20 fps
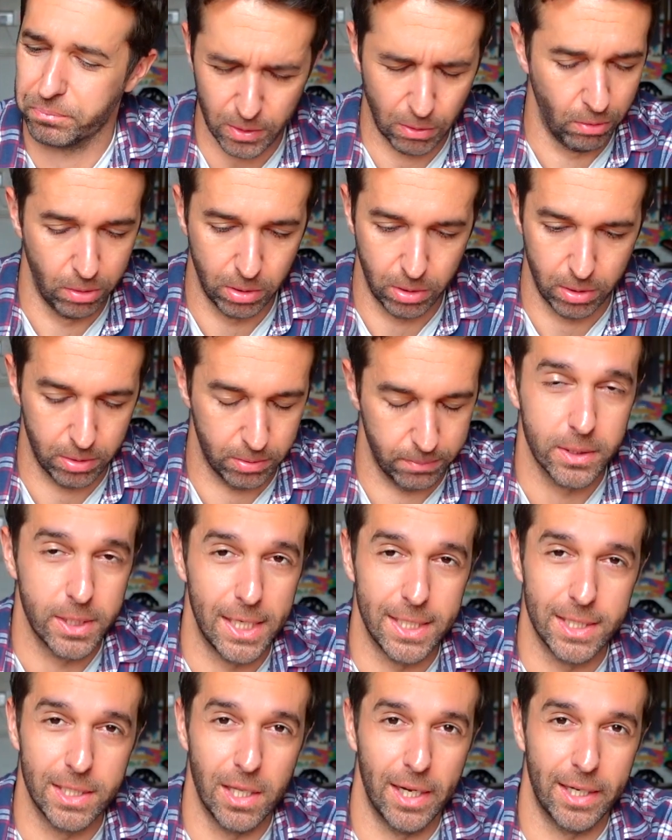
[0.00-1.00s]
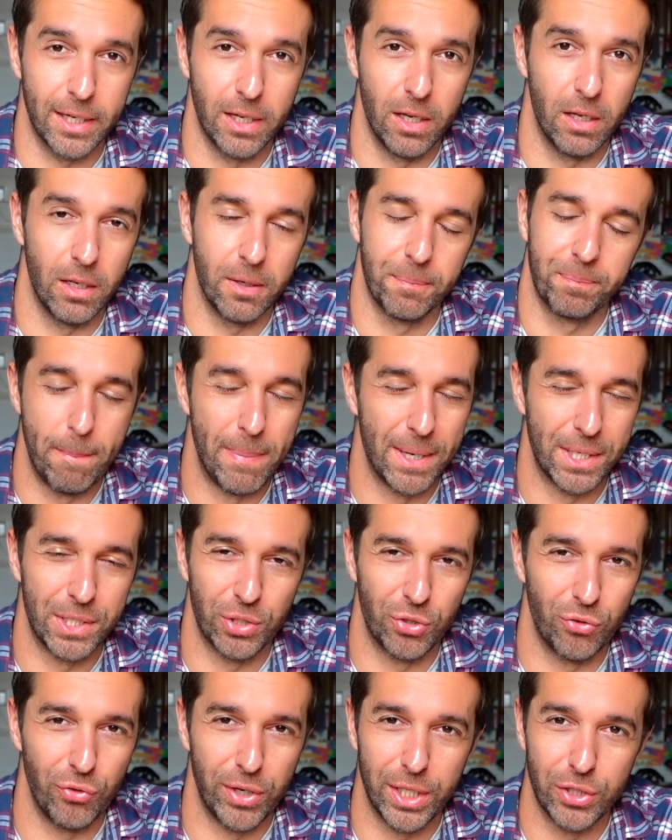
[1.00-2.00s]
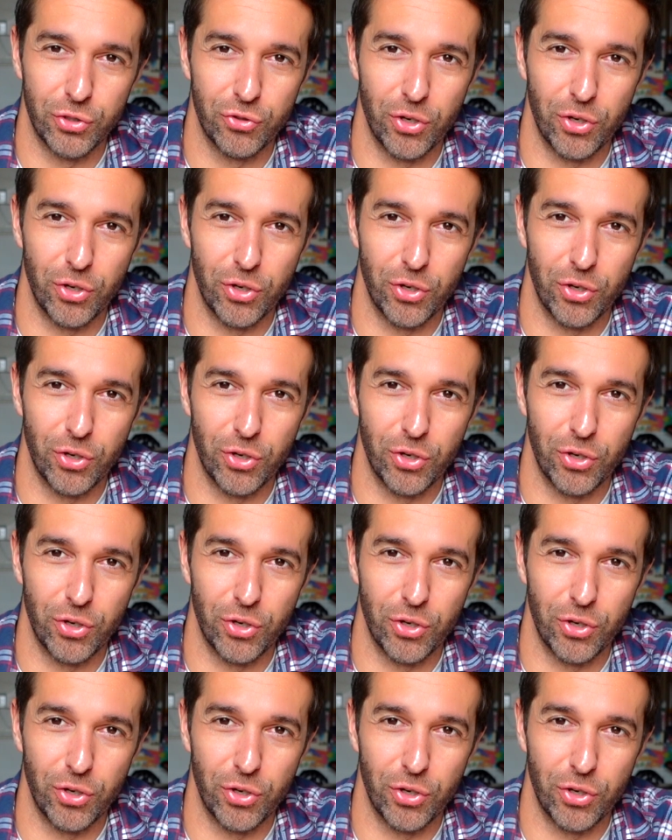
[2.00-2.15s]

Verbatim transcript: Oh, tastes like a bitter green